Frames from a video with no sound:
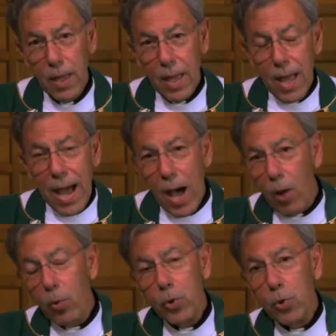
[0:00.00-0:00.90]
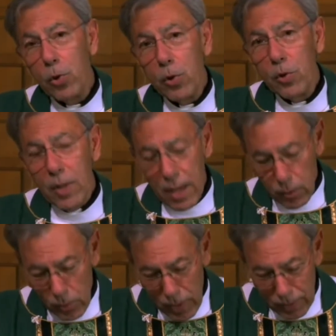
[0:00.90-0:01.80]
How would you learn that?
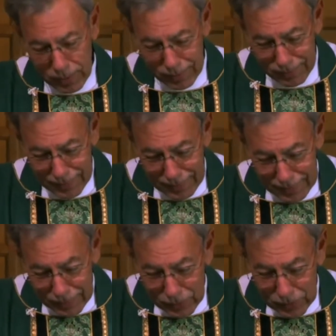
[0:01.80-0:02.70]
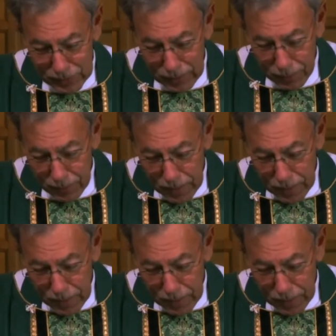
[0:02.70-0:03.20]
Well, you see,